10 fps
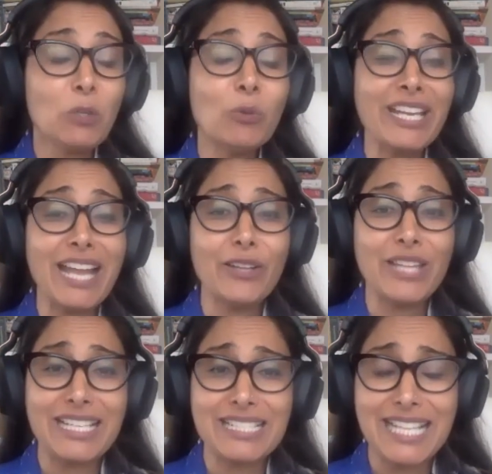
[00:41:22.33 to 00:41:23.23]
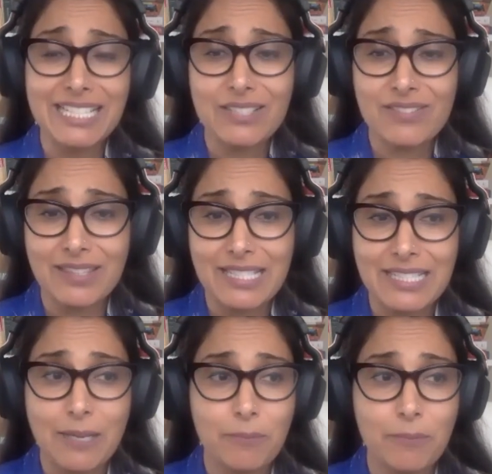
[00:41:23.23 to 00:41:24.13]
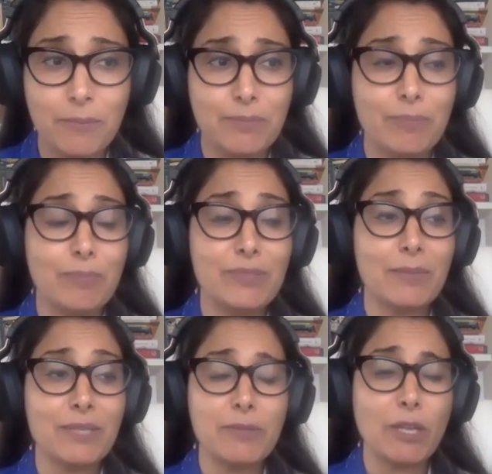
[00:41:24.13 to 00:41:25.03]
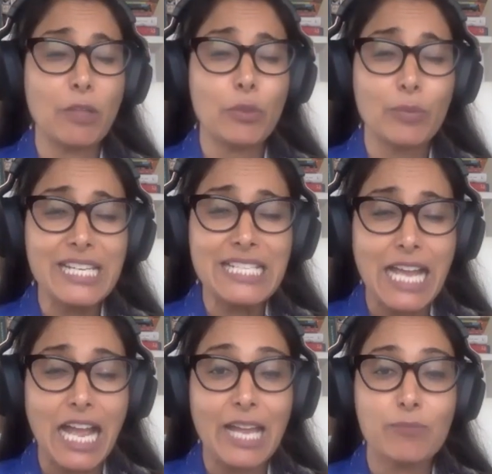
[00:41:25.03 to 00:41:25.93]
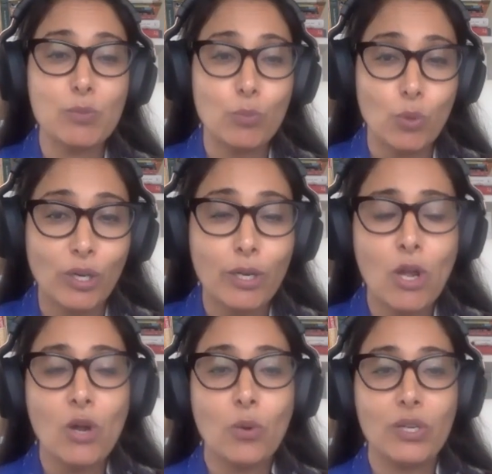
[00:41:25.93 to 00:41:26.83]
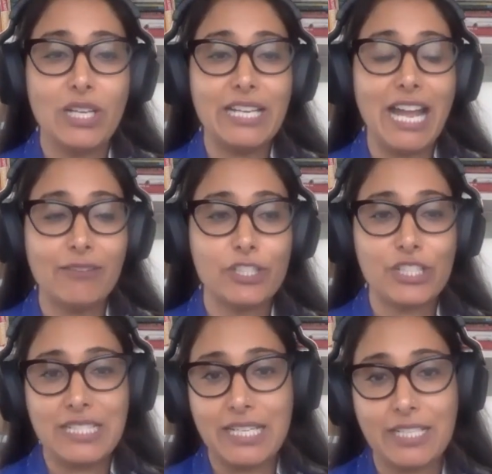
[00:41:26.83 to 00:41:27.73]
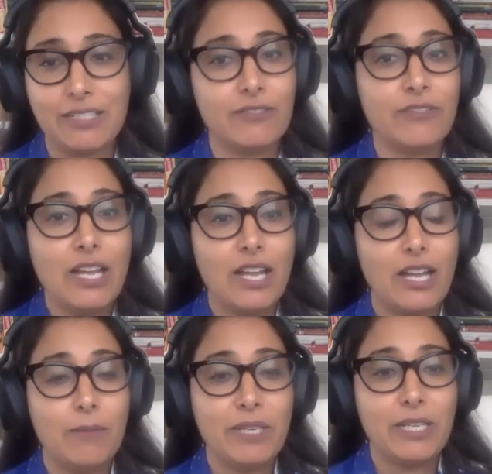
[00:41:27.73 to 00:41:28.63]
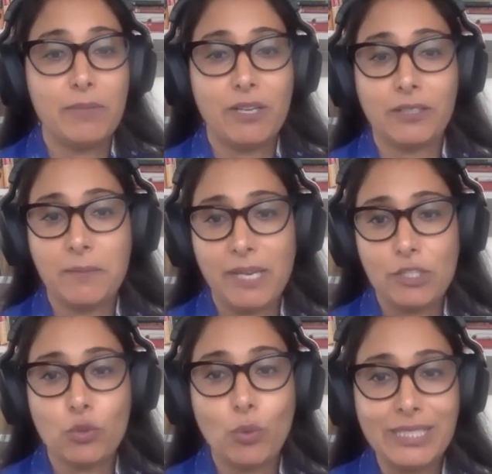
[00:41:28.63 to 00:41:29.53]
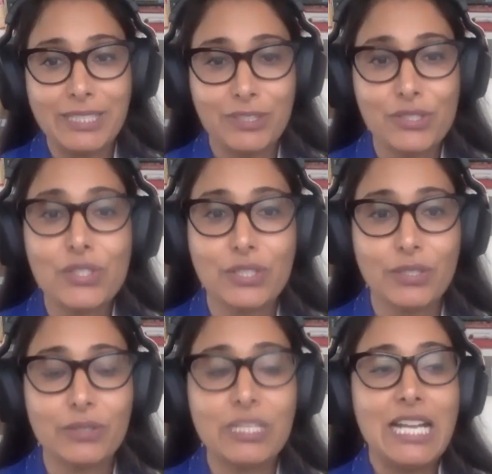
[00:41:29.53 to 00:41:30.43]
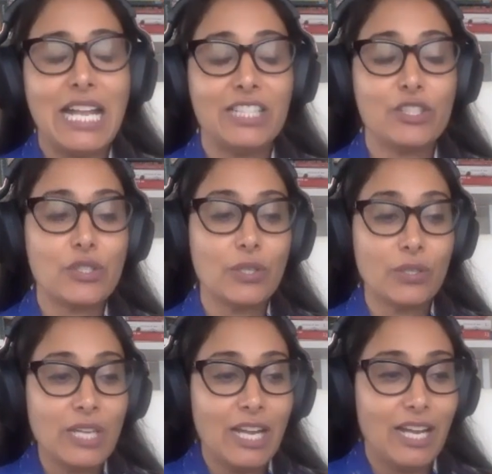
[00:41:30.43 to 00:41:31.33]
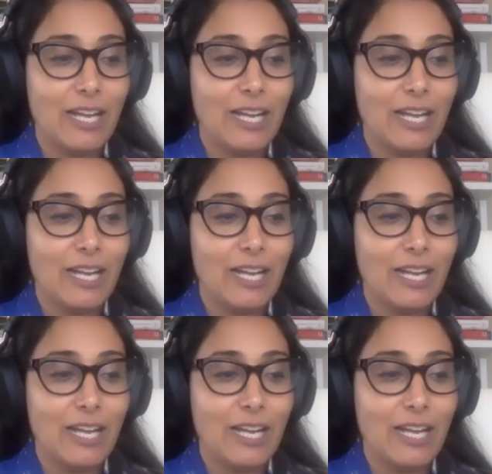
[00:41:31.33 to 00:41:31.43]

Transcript: Right now, the executives at these companies sometimes make 3 times more what an average executive in America made 20 years ago. And so